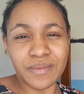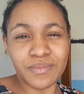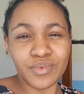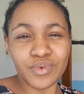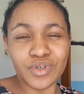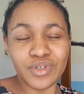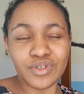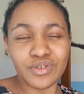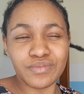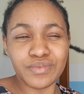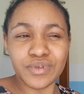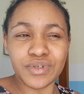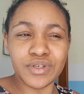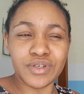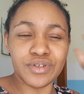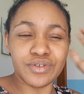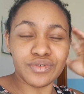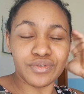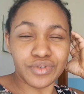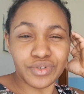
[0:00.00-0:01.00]
I'm going to be,
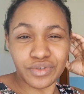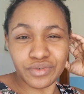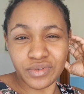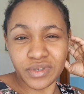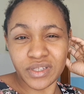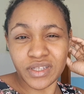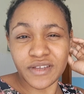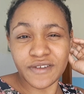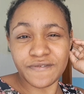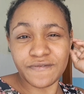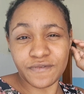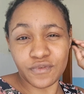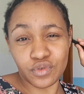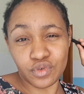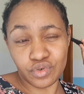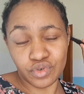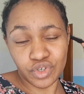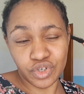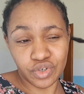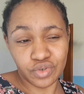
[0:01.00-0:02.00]
you know, doing a
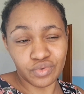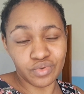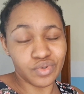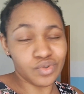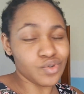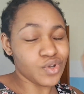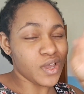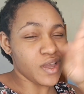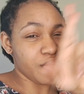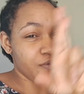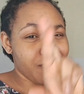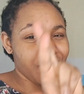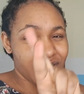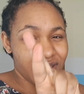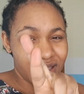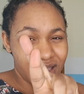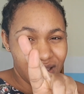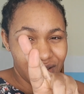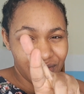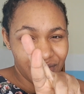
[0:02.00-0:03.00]
photo shoot.
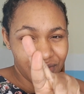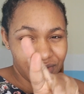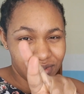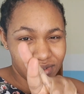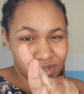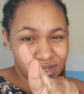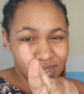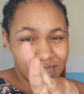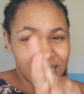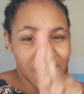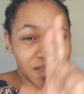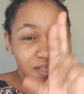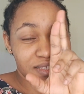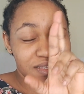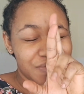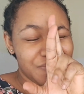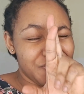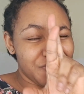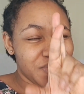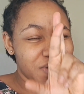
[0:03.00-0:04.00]
Finger crossed, guys,
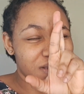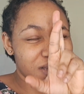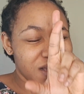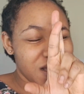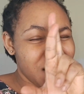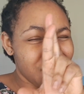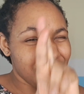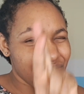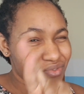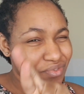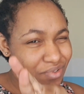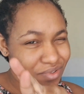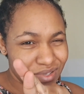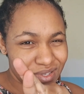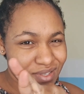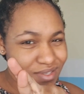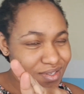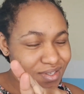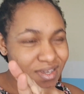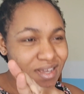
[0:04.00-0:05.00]
finger
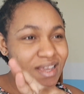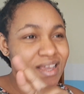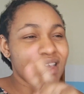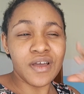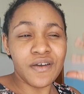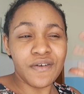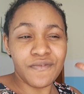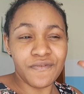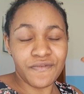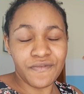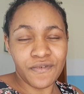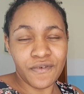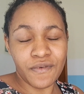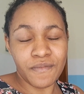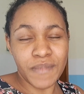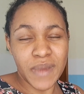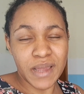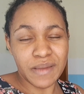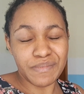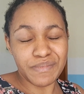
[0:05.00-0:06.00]
crossed for
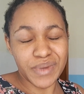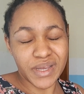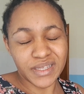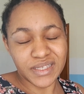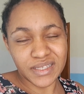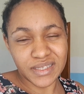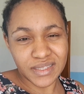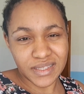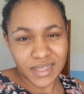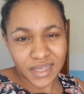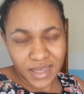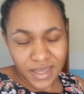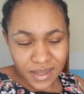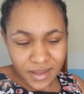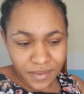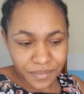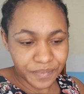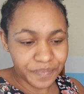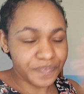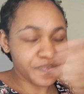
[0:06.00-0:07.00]
my
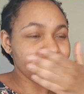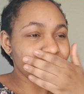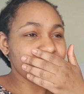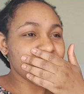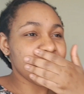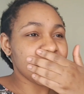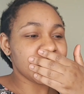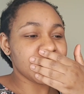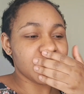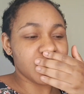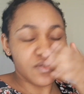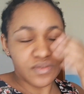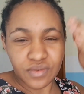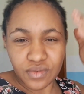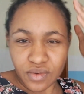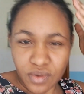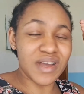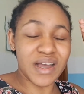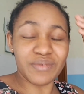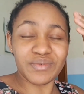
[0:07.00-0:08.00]
birthday. So,
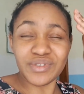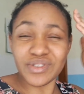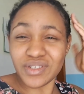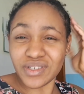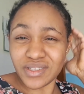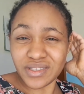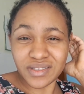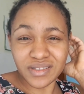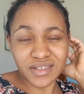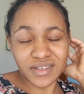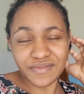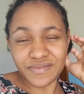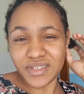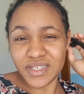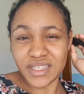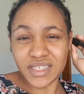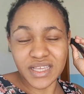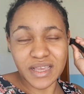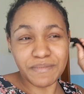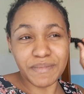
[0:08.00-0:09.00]
so I will just leave
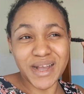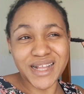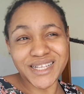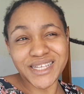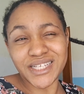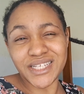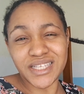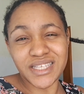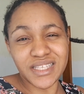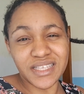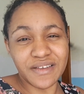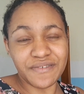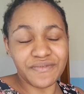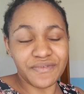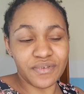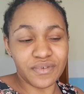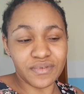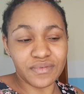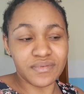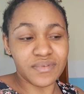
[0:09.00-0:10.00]
this here, manage this here
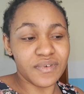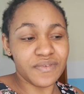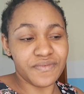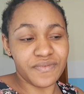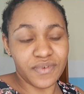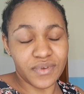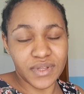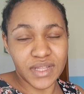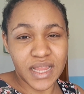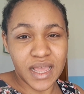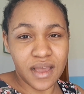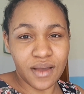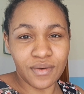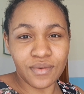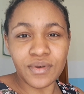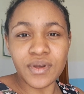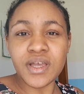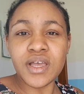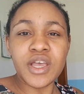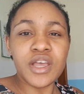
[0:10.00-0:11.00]
for for now,